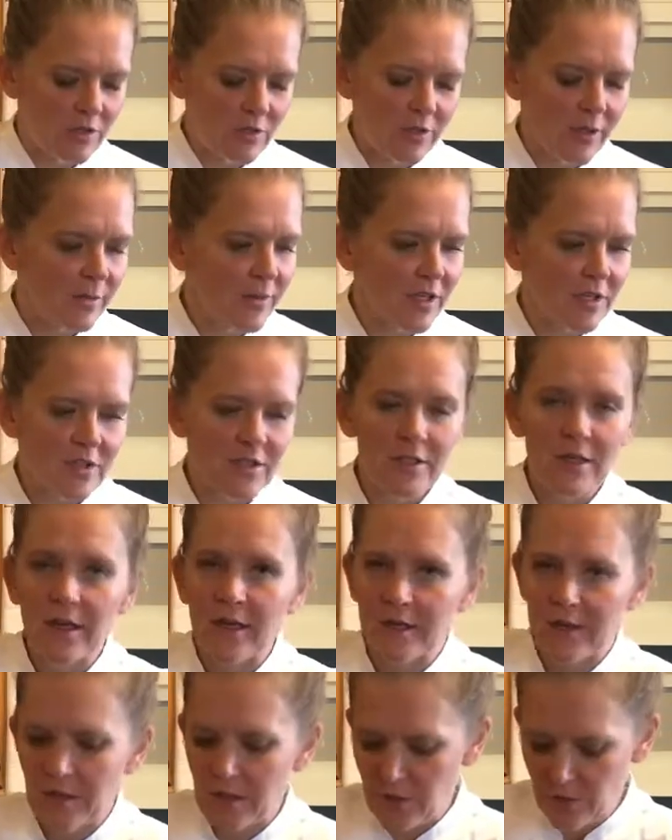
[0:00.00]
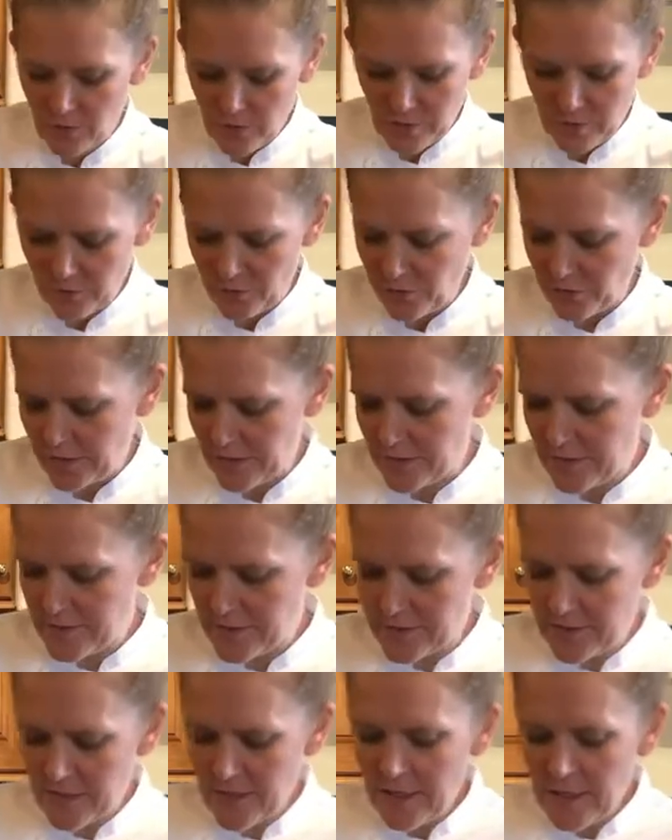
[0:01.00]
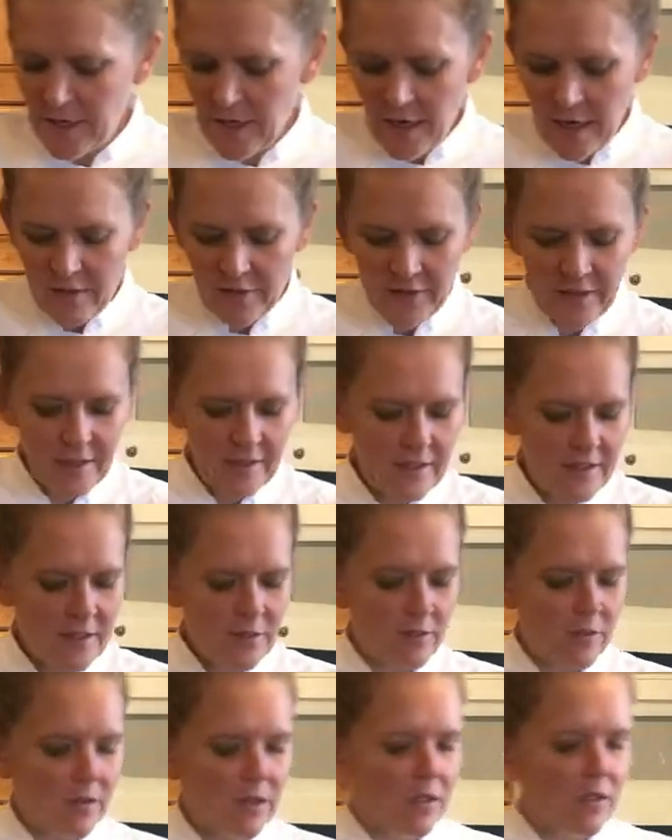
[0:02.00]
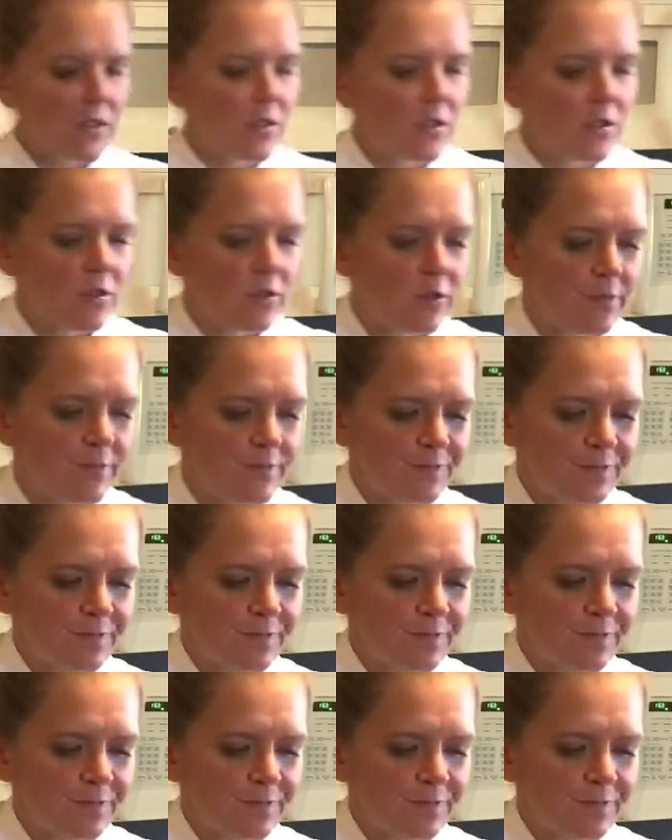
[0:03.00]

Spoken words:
so I'm actually not going to use them for this. The next thing we're going to do